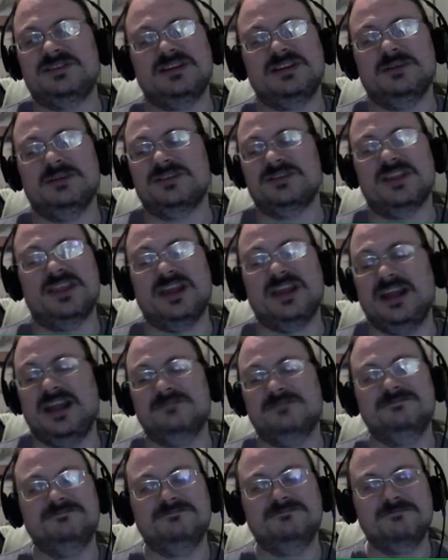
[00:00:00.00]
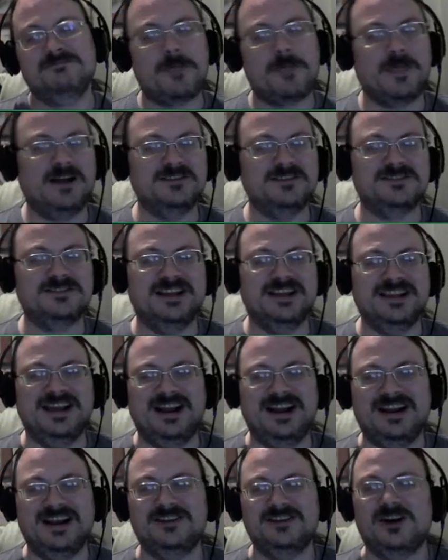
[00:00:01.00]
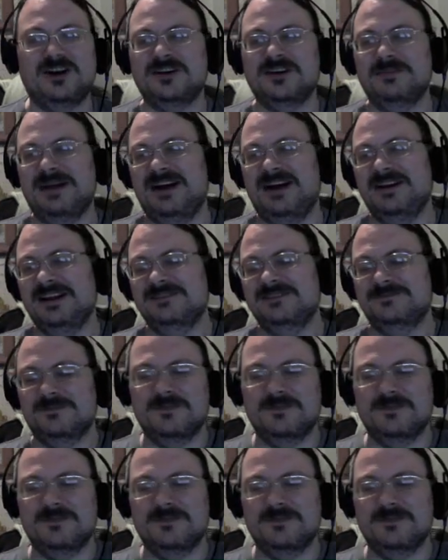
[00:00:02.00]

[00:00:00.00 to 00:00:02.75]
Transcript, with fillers: was a thing. I'll just say that. I talked about it